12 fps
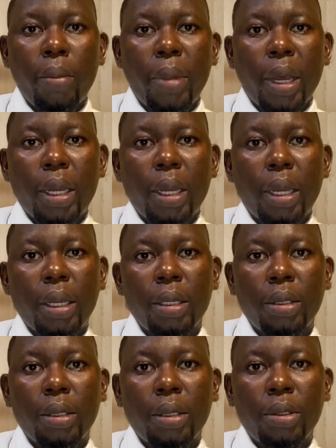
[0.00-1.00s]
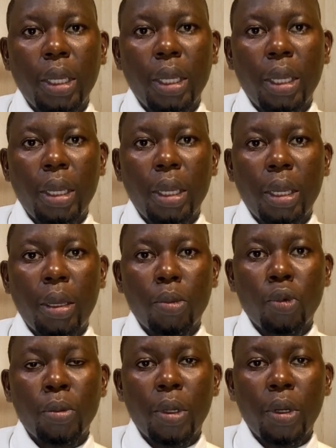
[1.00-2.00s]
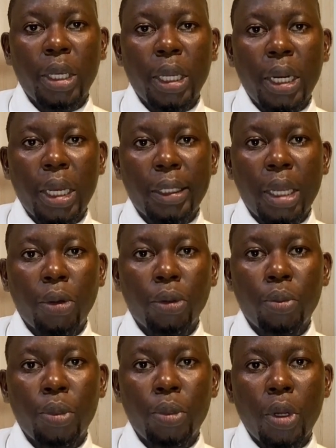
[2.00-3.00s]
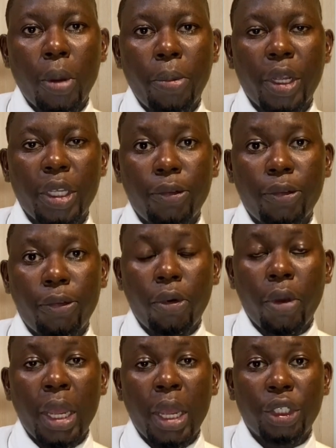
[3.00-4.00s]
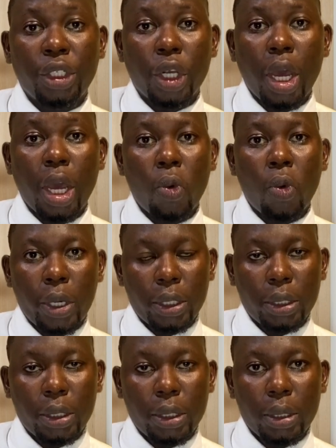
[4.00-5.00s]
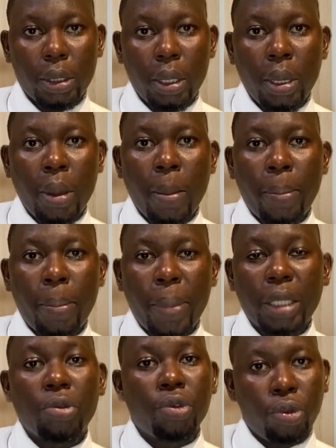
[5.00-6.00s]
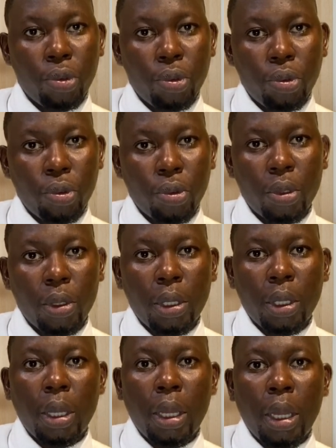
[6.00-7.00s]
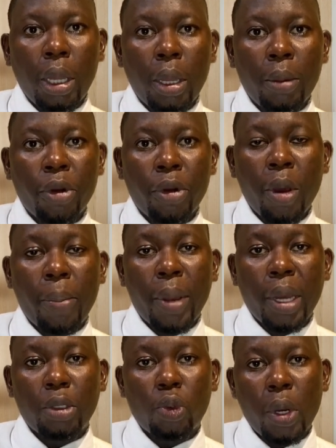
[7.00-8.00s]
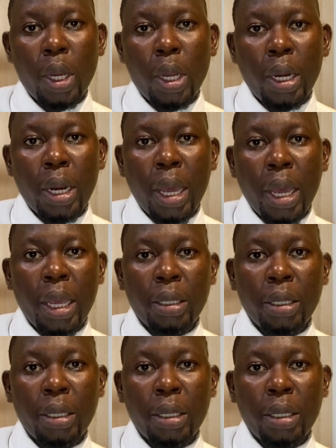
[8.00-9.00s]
back. Today we'll be looking at how to build up rate for electrical works, part 2. From our part 1, I